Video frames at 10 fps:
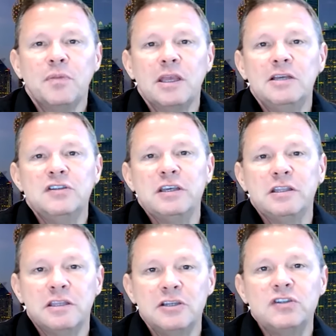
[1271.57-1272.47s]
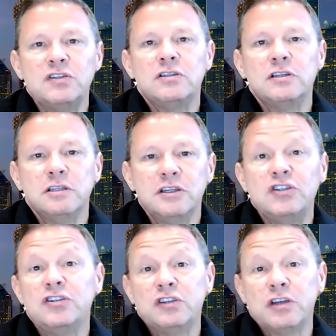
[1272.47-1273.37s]
is that this
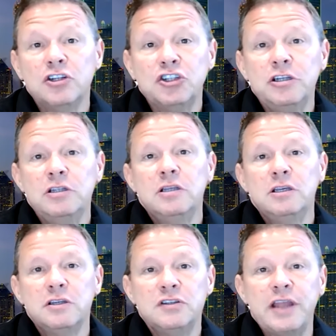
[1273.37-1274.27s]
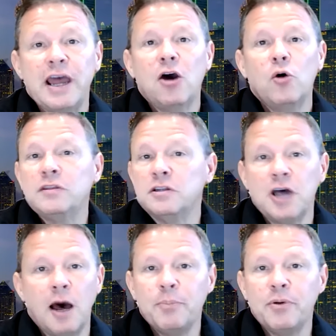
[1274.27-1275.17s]
discussion is now at the
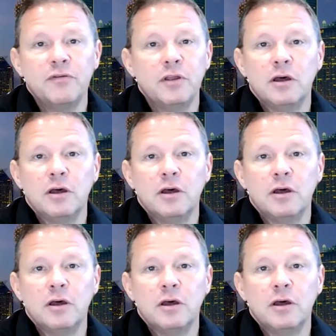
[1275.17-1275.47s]
top of